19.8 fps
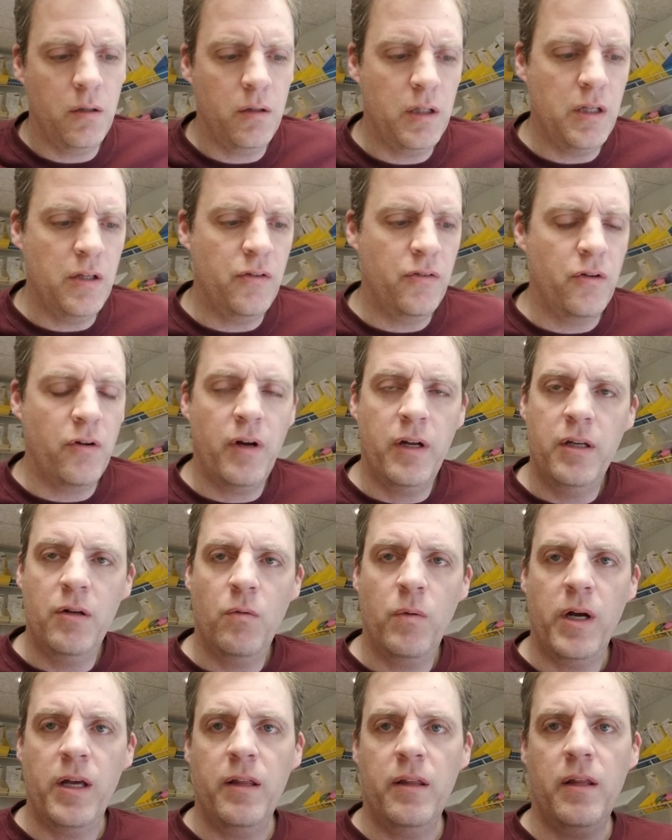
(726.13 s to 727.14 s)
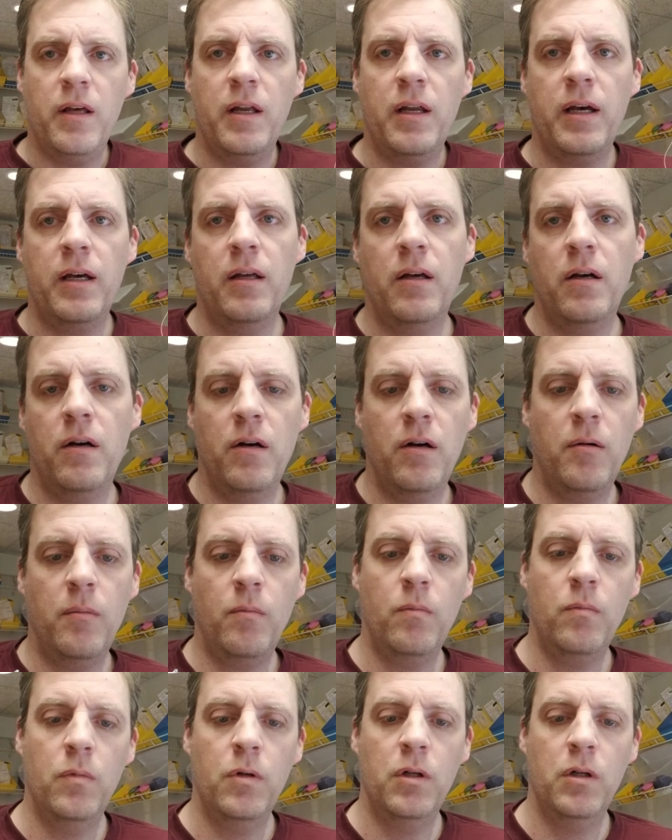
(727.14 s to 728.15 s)
Is there any way that,
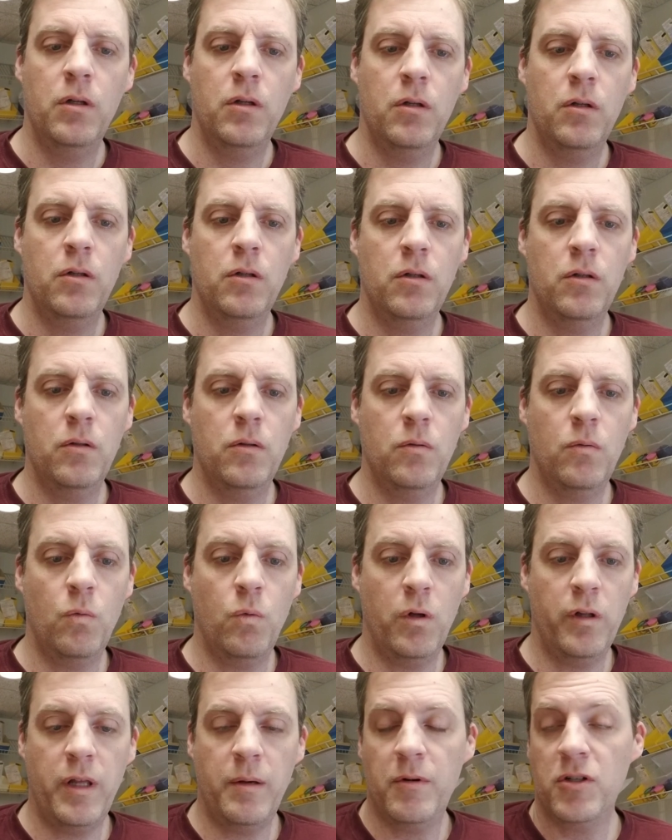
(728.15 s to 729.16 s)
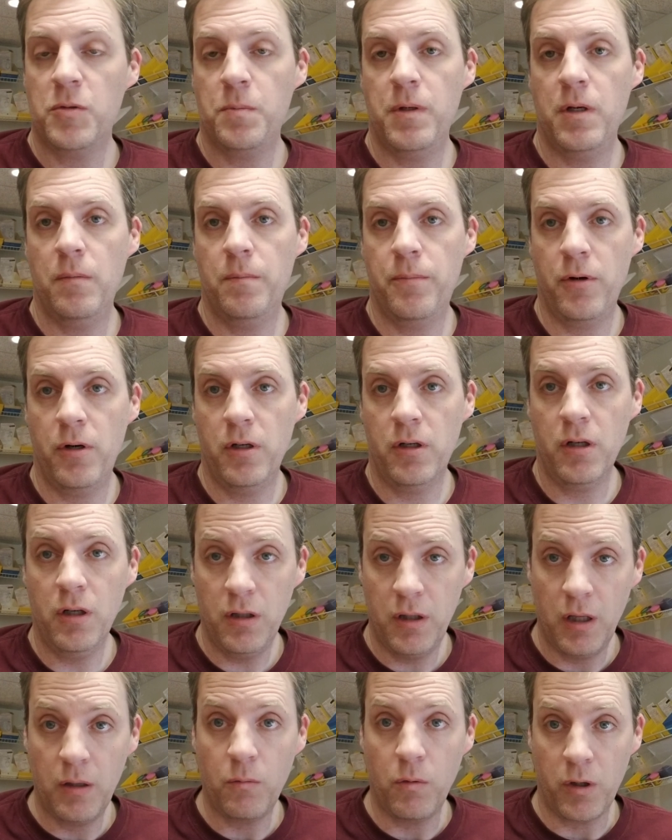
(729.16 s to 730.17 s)
well, they must be pretty good.
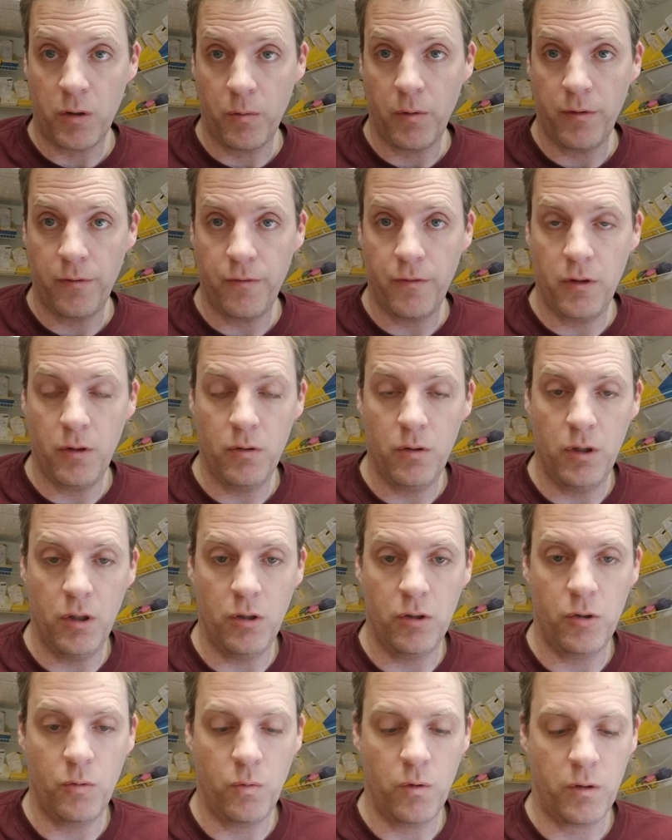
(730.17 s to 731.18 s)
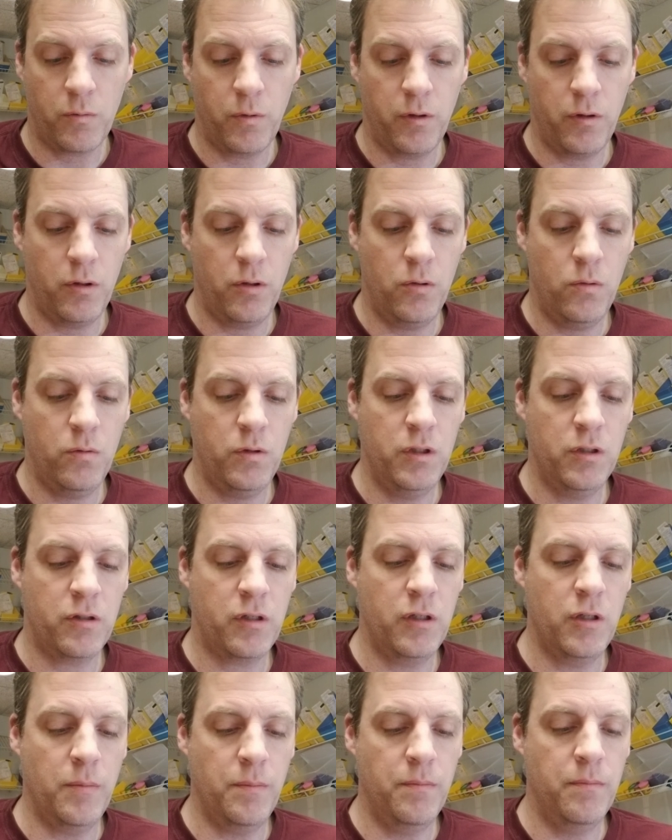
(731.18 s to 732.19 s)
They work with you, you work with you," and you
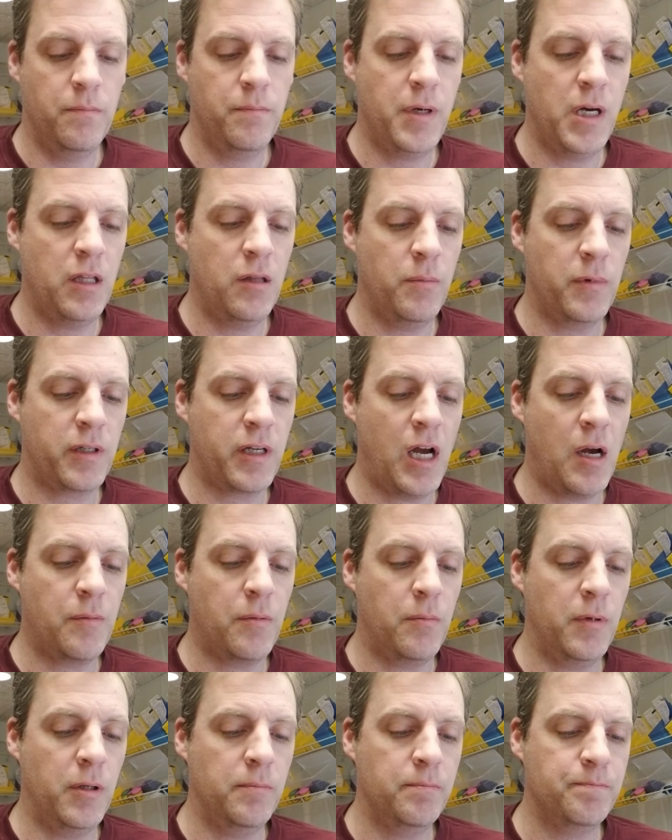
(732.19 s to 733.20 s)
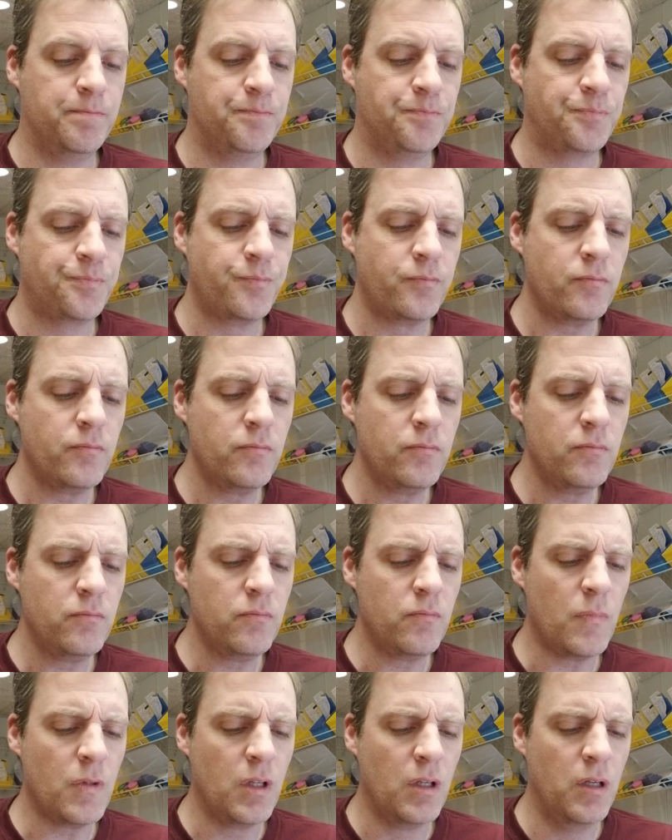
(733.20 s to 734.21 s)
pay them a compliment.
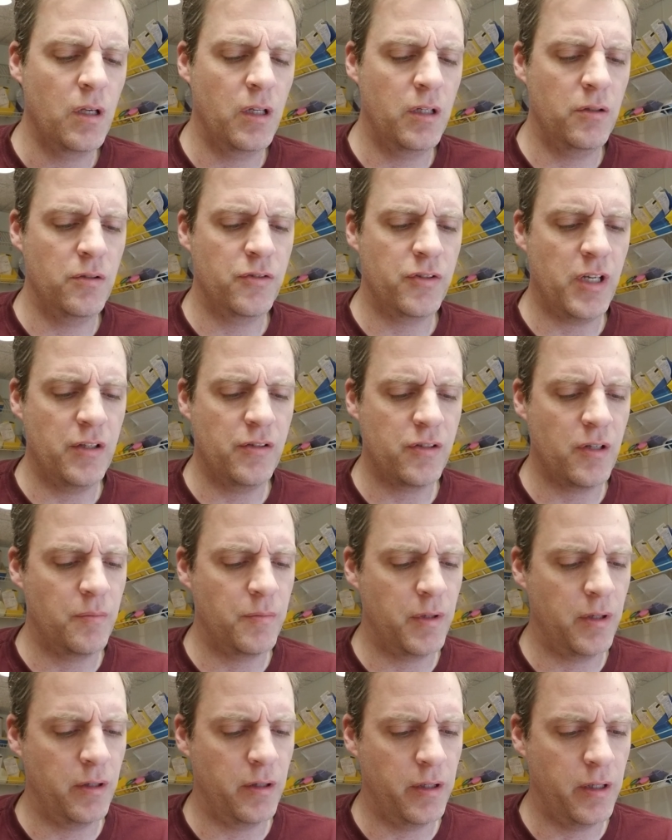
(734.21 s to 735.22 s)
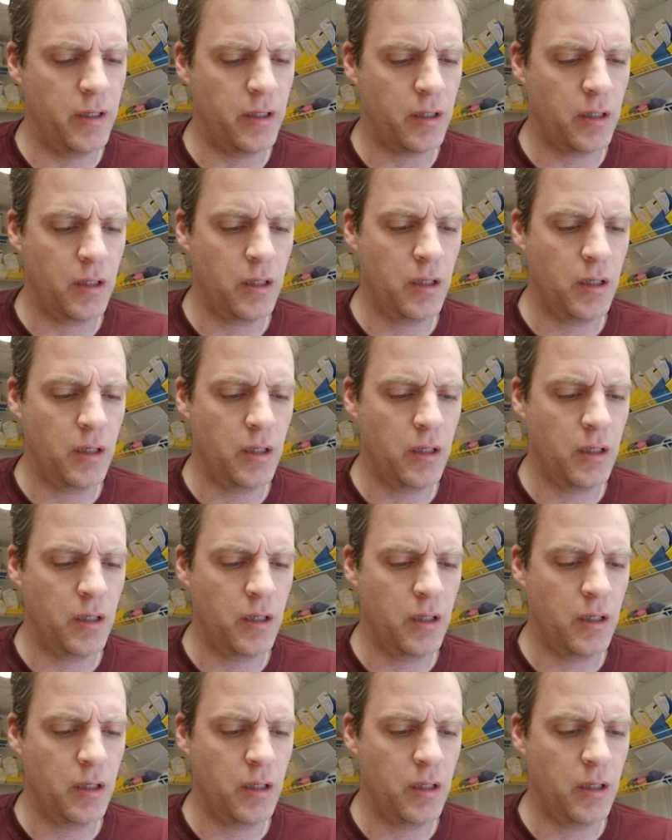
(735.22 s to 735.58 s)
And you say something like,